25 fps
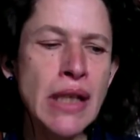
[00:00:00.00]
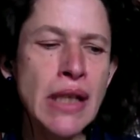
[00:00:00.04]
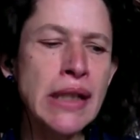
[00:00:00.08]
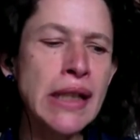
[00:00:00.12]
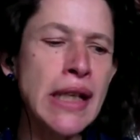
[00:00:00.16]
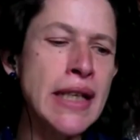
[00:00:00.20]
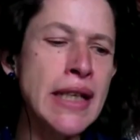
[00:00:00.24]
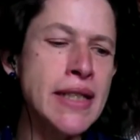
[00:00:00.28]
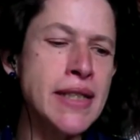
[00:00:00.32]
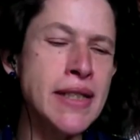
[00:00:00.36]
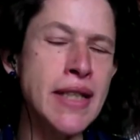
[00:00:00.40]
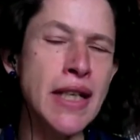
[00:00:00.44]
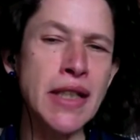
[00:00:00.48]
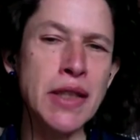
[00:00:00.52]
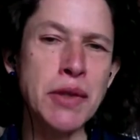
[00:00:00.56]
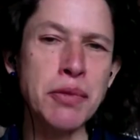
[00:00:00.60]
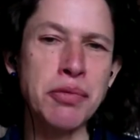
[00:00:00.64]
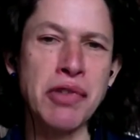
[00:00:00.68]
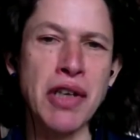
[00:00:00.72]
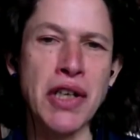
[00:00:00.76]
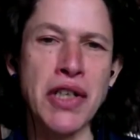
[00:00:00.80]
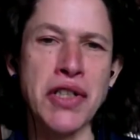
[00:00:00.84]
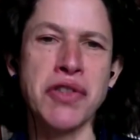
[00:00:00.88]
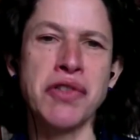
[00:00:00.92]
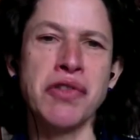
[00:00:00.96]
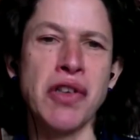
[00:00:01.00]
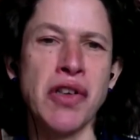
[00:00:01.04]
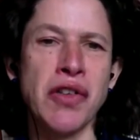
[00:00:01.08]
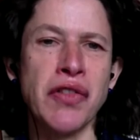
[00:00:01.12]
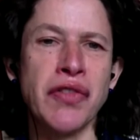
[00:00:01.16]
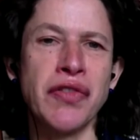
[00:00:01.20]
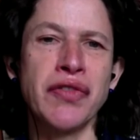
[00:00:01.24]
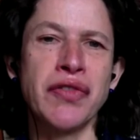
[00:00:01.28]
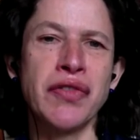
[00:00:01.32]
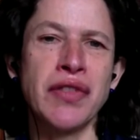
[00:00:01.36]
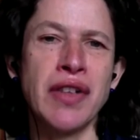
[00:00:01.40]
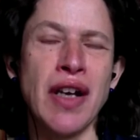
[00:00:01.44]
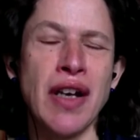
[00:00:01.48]
let's take the pressure
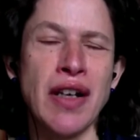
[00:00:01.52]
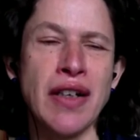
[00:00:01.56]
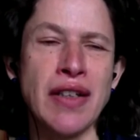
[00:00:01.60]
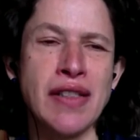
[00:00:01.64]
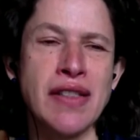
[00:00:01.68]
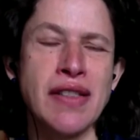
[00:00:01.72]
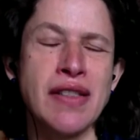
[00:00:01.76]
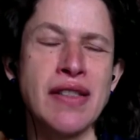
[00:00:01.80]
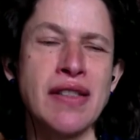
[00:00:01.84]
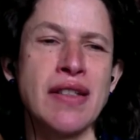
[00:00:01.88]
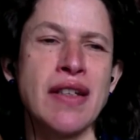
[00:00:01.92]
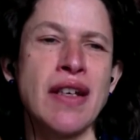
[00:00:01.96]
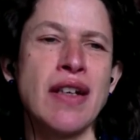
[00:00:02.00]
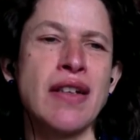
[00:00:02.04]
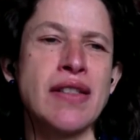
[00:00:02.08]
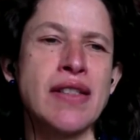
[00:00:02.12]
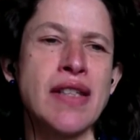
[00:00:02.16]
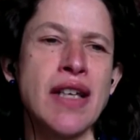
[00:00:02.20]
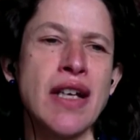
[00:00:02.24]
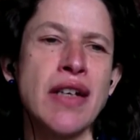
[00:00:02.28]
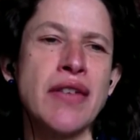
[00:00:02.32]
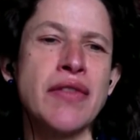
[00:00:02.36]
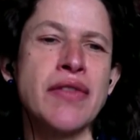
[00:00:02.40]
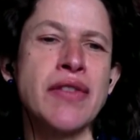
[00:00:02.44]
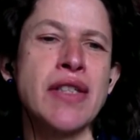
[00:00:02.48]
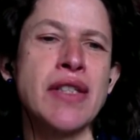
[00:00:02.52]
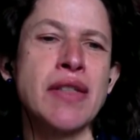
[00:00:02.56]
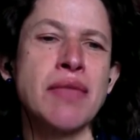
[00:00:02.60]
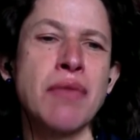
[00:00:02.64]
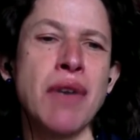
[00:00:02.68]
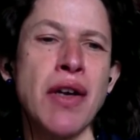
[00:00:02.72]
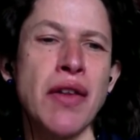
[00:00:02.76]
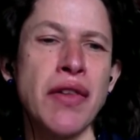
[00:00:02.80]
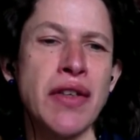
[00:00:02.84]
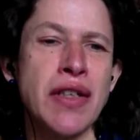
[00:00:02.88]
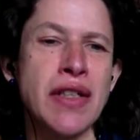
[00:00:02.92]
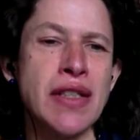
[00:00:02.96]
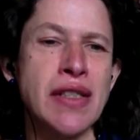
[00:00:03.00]
off ourselves as
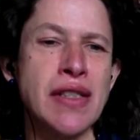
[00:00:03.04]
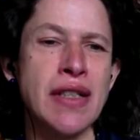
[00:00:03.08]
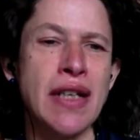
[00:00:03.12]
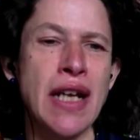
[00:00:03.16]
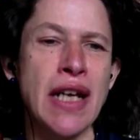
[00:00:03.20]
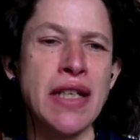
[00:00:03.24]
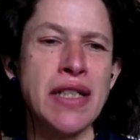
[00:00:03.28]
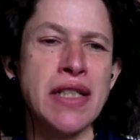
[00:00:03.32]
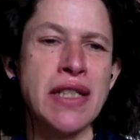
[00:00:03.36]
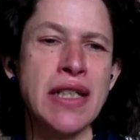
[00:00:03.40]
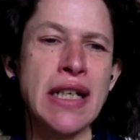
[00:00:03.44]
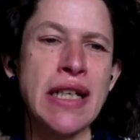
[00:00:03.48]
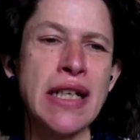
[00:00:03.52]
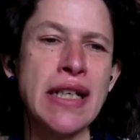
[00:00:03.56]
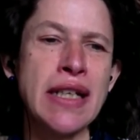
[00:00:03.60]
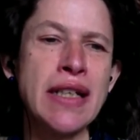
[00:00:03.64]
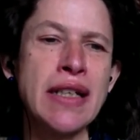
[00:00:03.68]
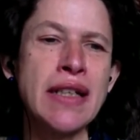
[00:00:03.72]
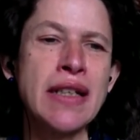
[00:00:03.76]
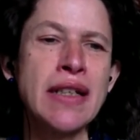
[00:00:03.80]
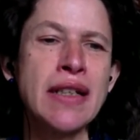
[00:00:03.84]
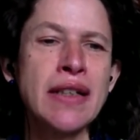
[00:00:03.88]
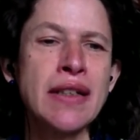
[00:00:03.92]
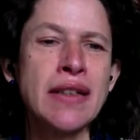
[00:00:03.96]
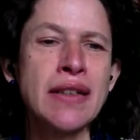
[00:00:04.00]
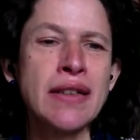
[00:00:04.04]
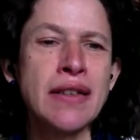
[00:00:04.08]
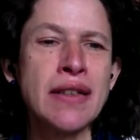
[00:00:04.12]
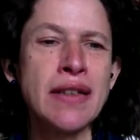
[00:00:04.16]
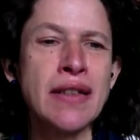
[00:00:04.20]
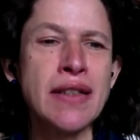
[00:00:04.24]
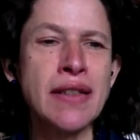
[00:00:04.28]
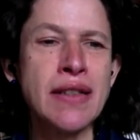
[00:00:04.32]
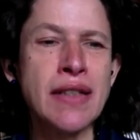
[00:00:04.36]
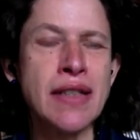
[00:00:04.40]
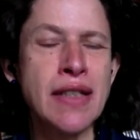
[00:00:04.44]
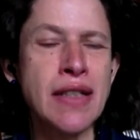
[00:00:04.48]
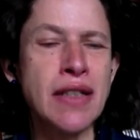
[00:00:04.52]
mothers. And actually,
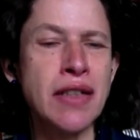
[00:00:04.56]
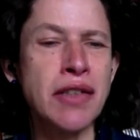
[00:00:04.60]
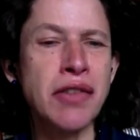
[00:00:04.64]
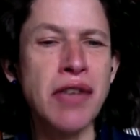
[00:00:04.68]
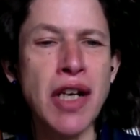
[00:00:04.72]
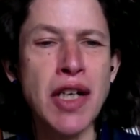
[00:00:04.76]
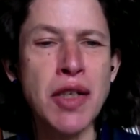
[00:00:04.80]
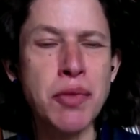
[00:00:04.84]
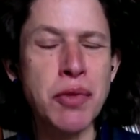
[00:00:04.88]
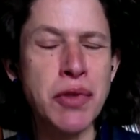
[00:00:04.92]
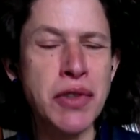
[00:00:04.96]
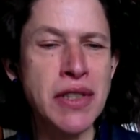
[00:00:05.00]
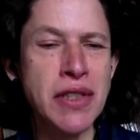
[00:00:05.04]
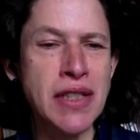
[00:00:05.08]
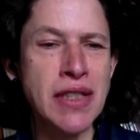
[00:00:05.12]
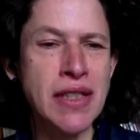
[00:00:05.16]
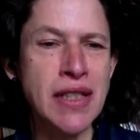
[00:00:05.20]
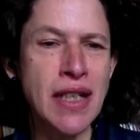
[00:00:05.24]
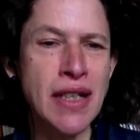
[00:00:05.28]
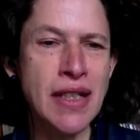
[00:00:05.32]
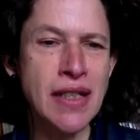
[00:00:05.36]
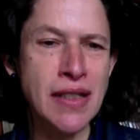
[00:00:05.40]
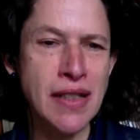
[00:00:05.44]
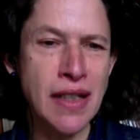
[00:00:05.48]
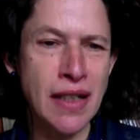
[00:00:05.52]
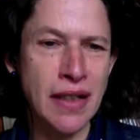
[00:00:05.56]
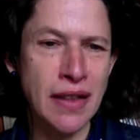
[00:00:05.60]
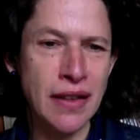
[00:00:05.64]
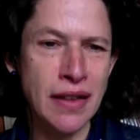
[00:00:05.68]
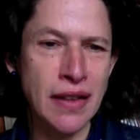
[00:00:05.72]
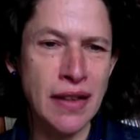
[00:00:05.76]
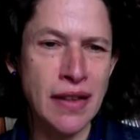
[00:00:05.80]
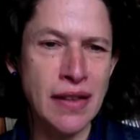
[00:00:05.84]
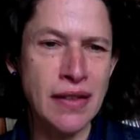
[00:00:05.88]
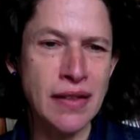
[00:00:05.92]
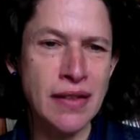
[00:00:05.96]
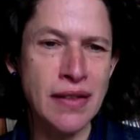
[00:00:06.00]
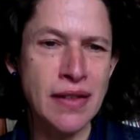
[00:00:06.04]
this incredible statistic
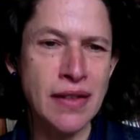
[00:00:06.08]
that